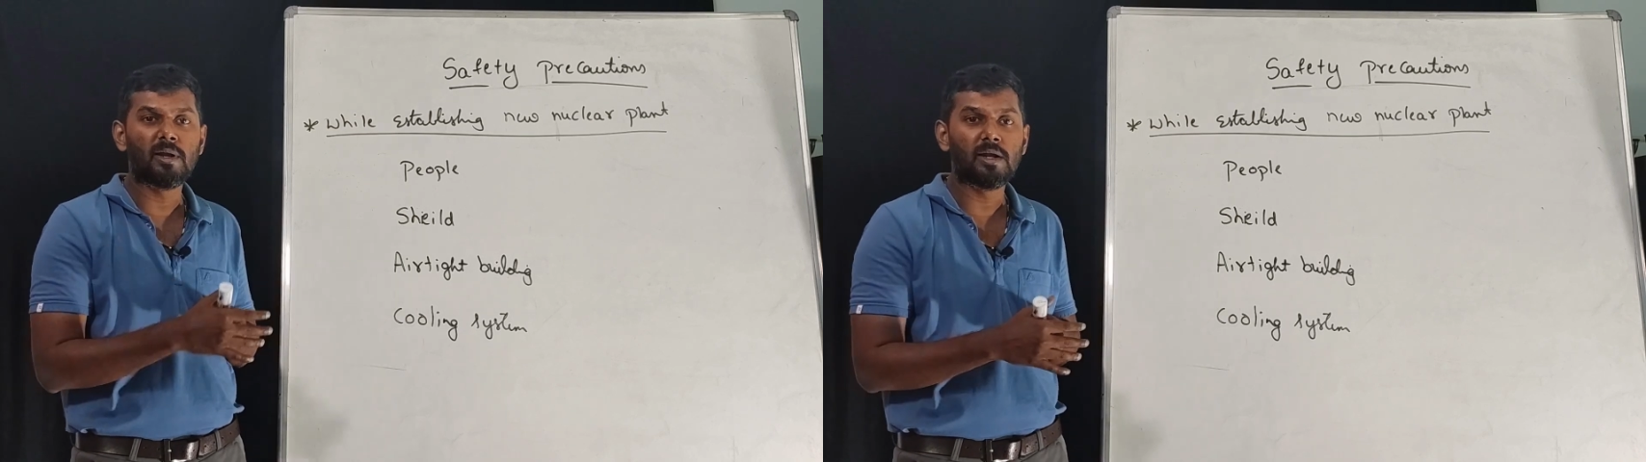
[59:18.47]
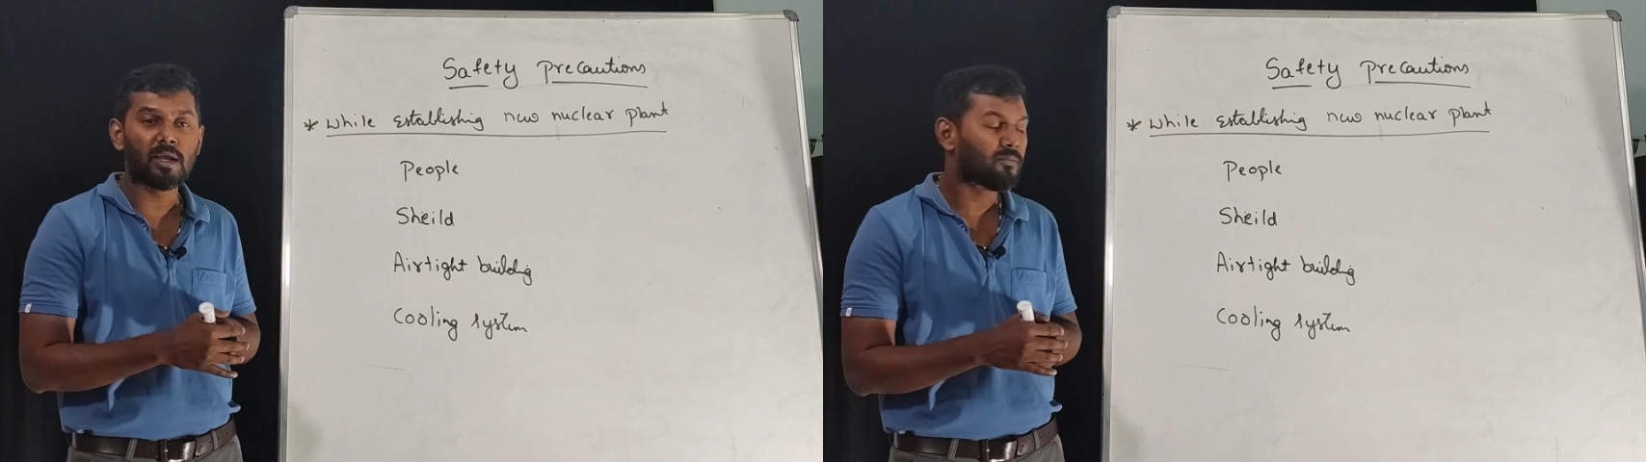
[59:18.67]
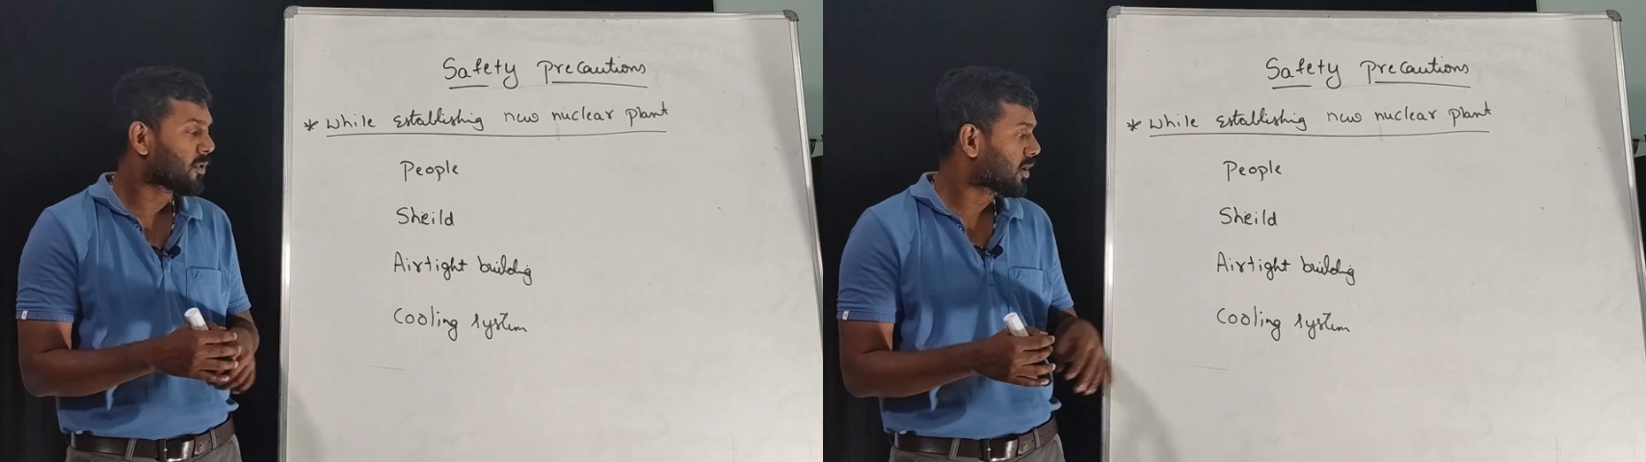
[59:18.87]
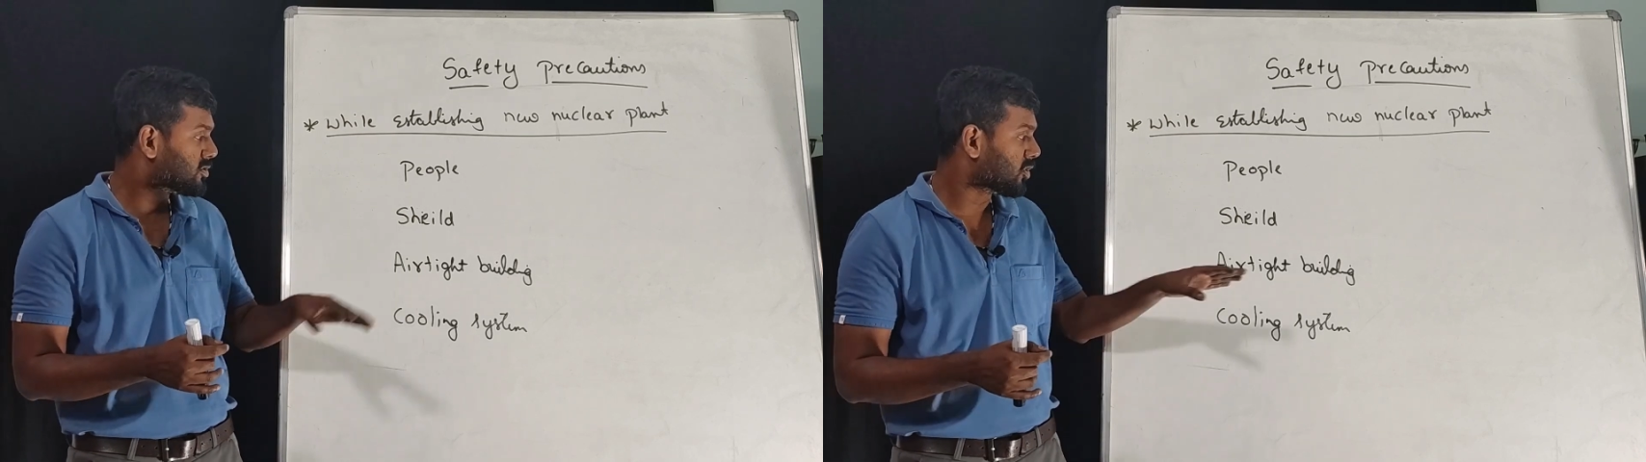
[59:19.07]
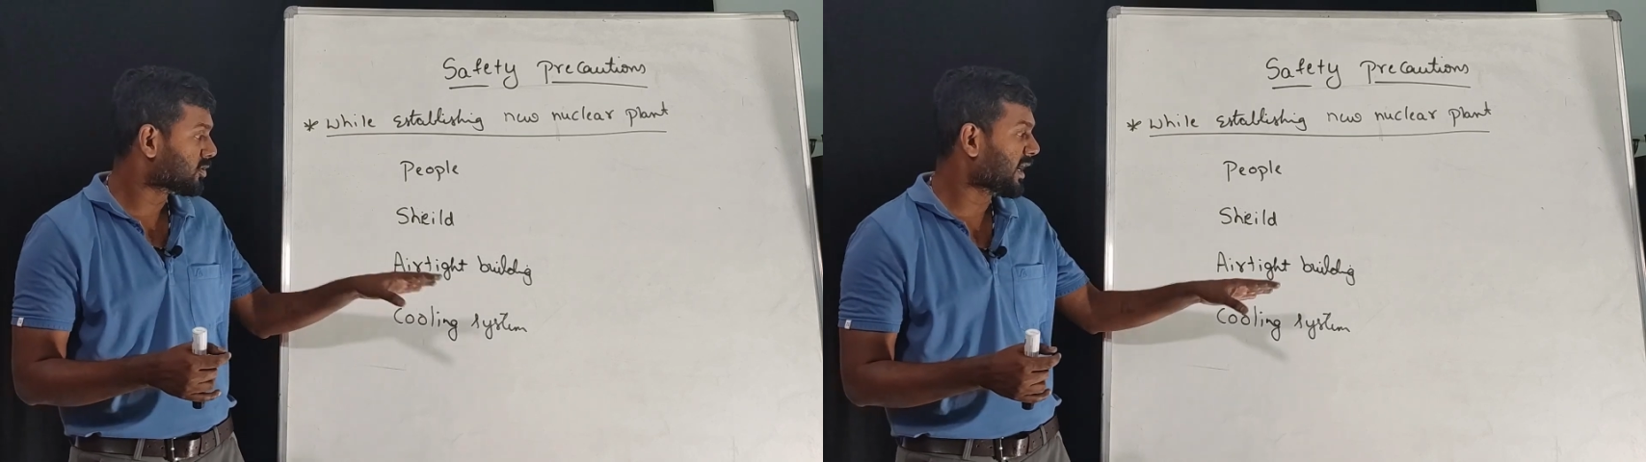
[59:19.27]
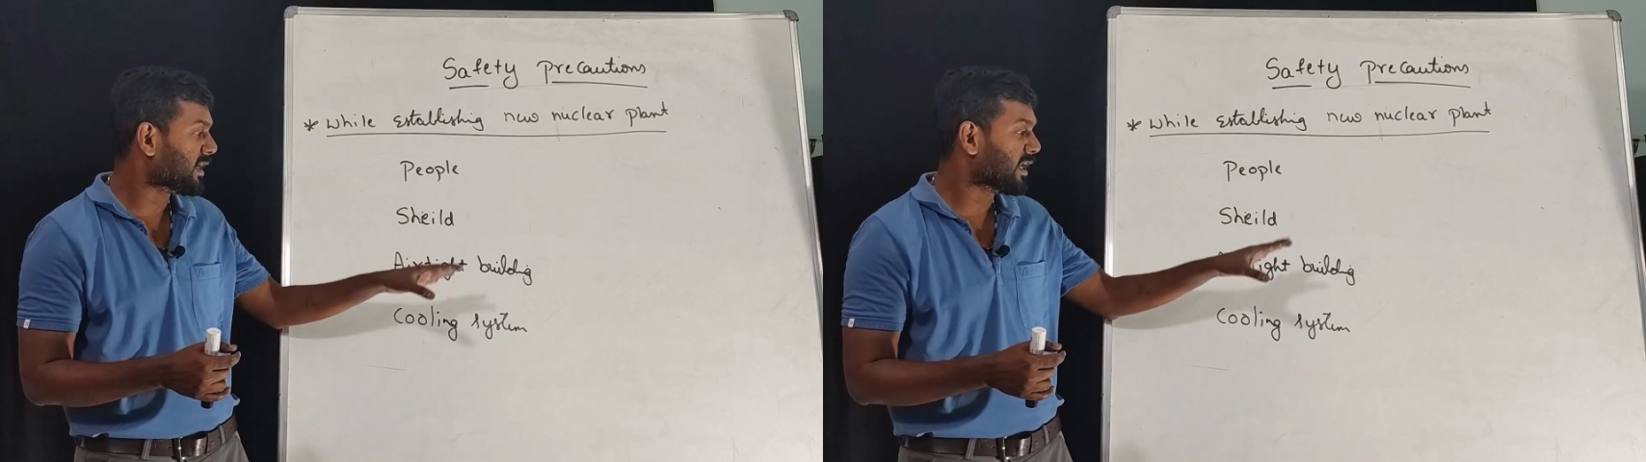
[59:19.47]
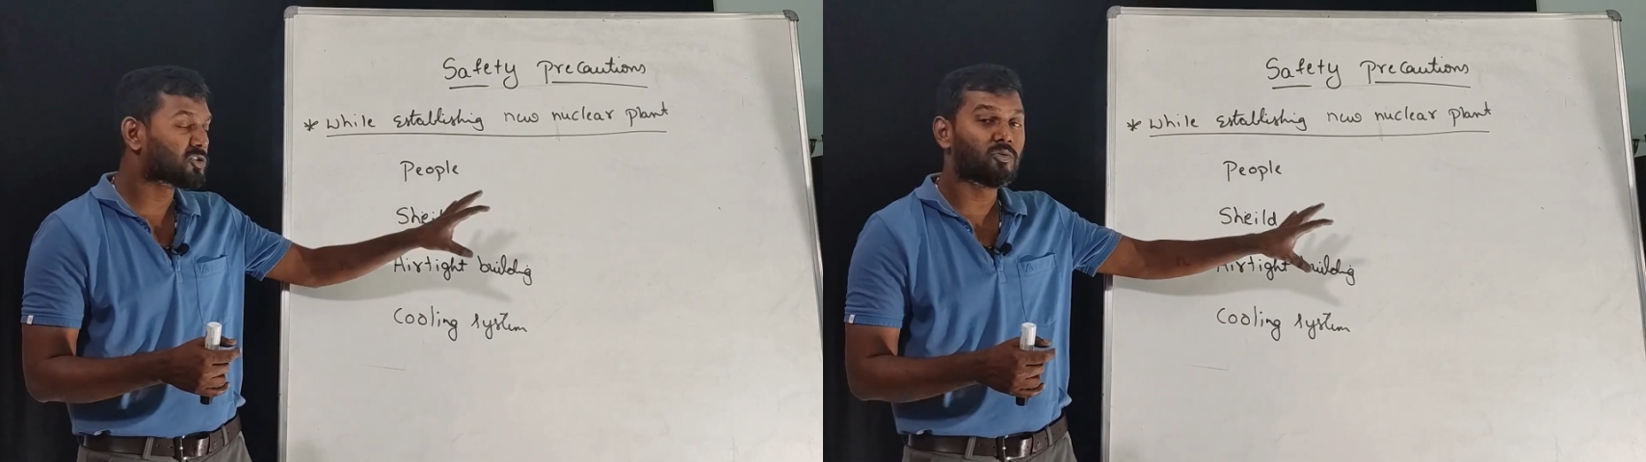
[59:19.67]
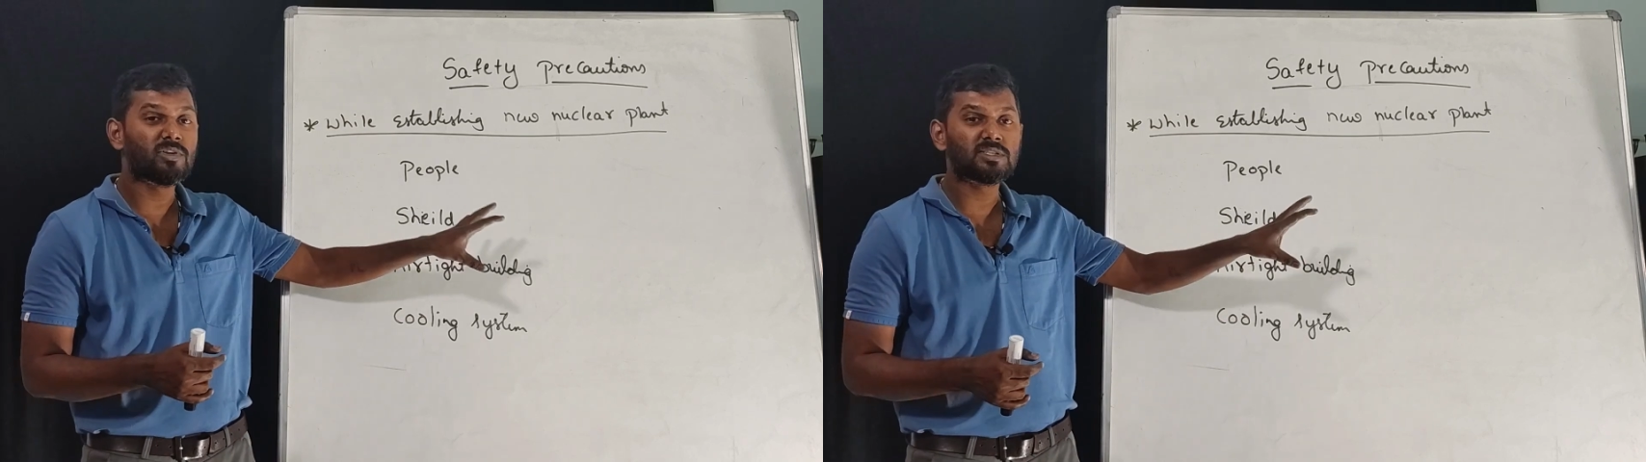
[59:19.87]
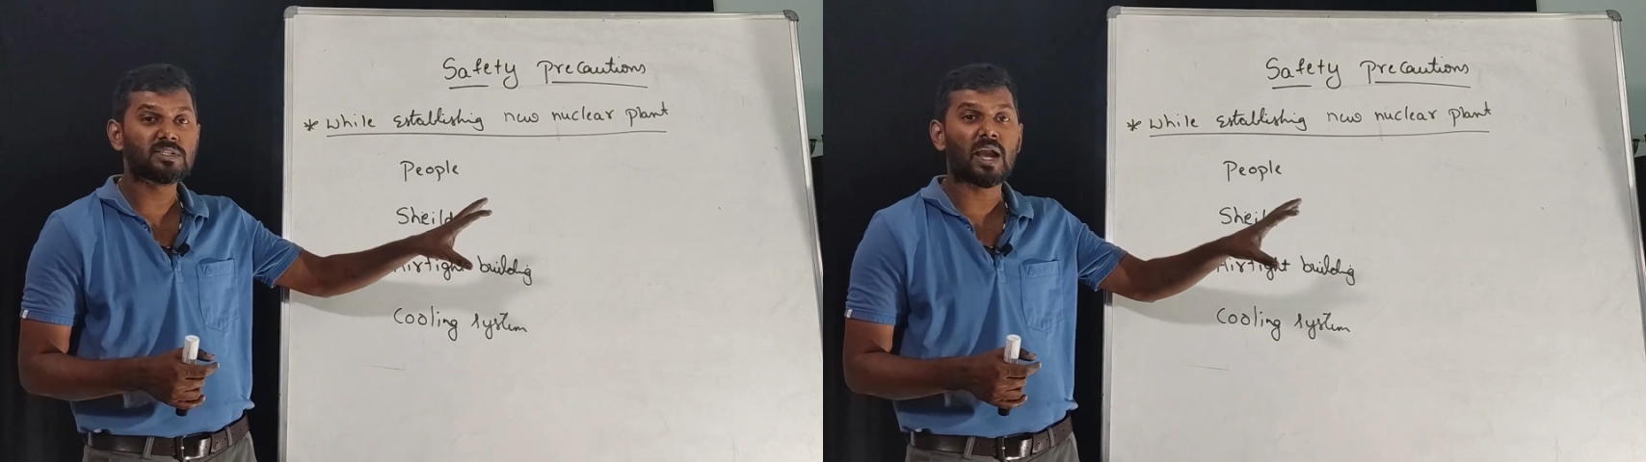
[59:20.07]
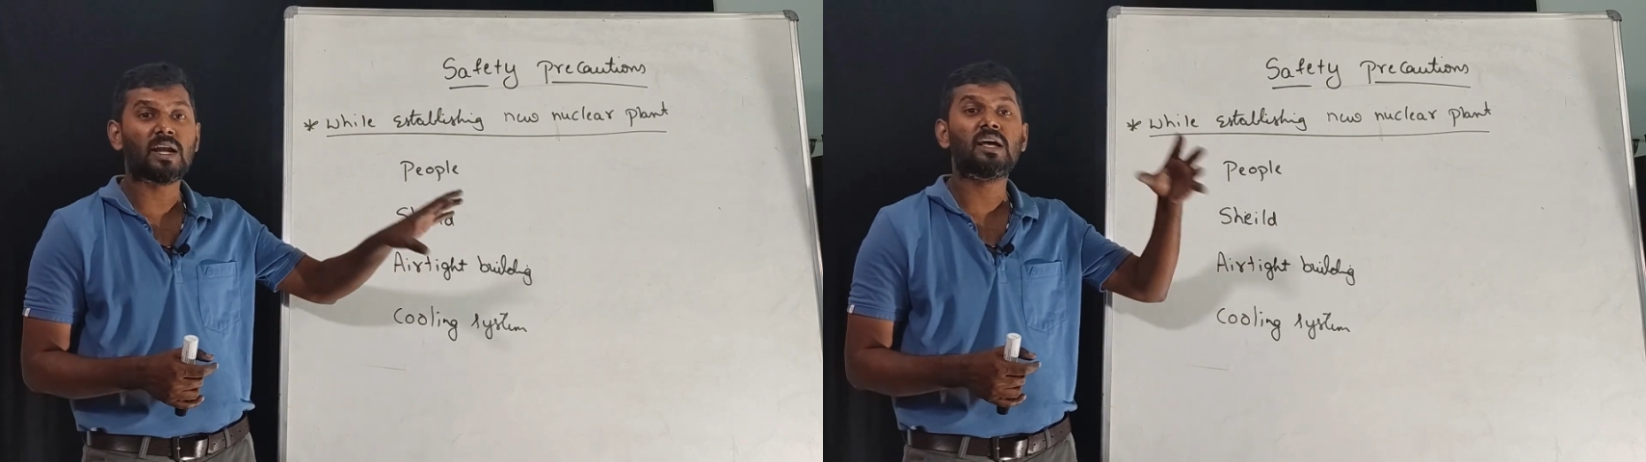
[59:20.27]
building, so that it should
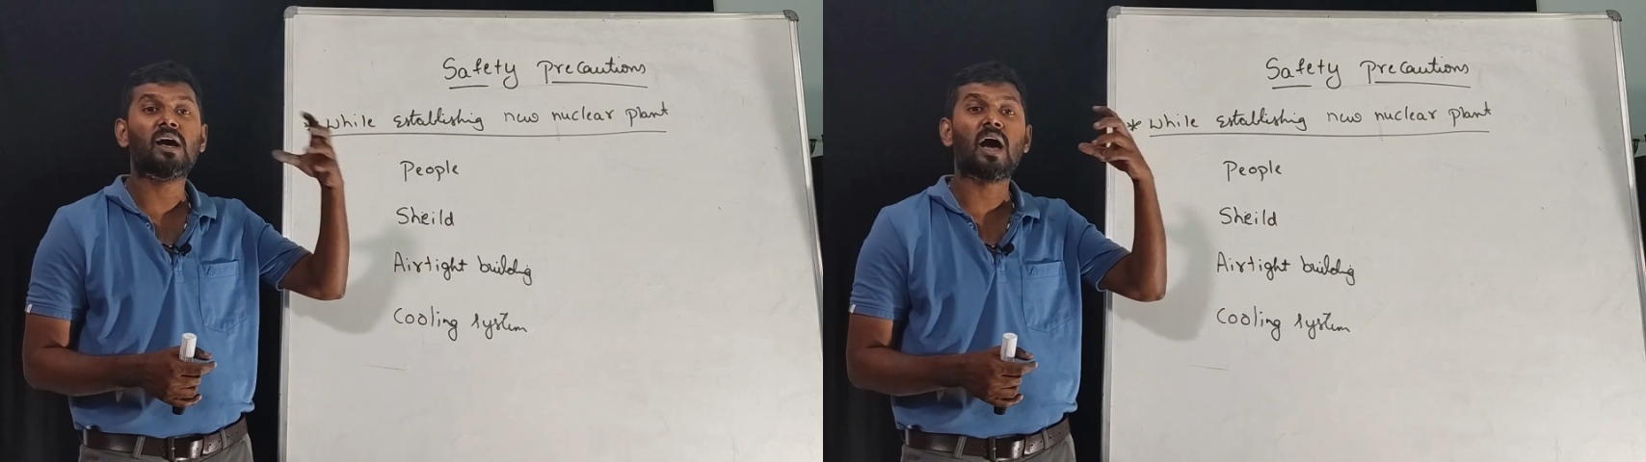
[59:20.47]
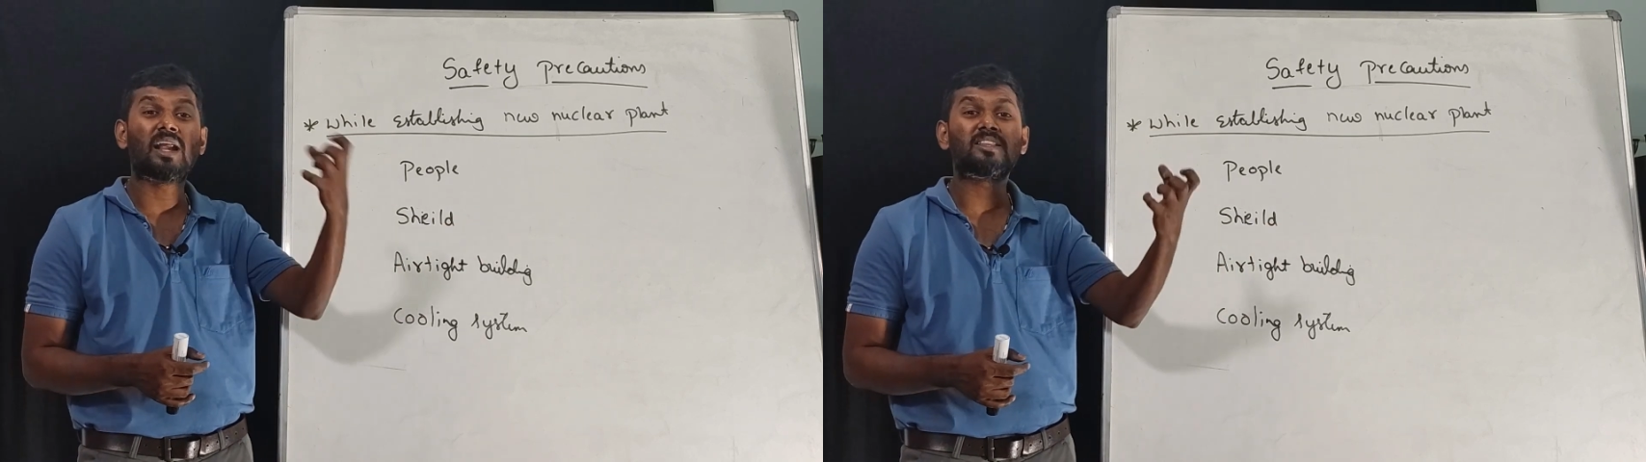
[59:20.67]
withstand the